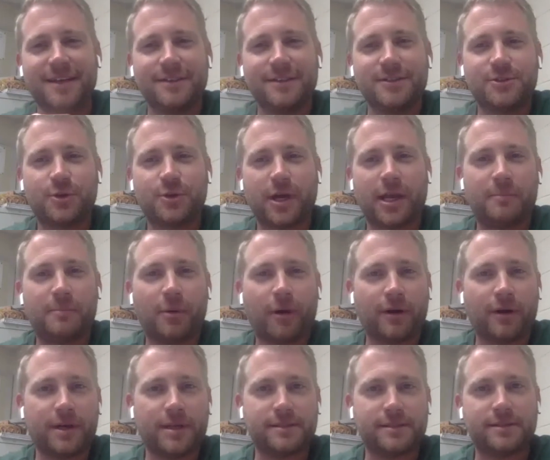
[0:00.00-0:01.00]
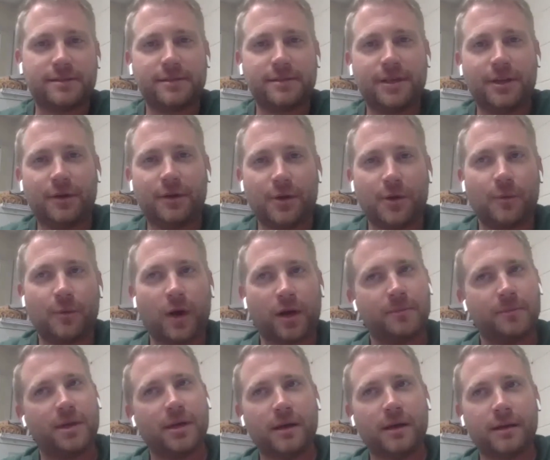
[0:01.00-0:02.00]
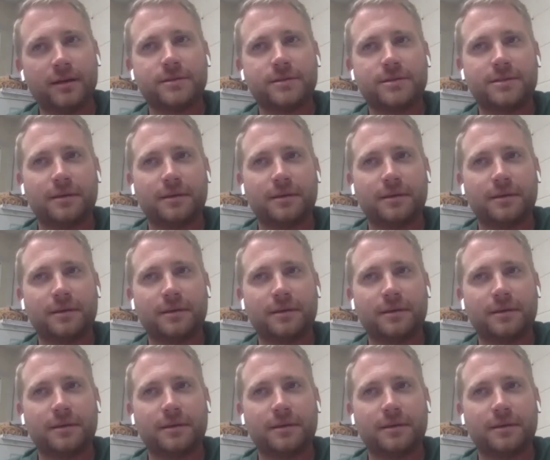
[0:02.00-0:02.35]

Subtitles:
tricky part is you want them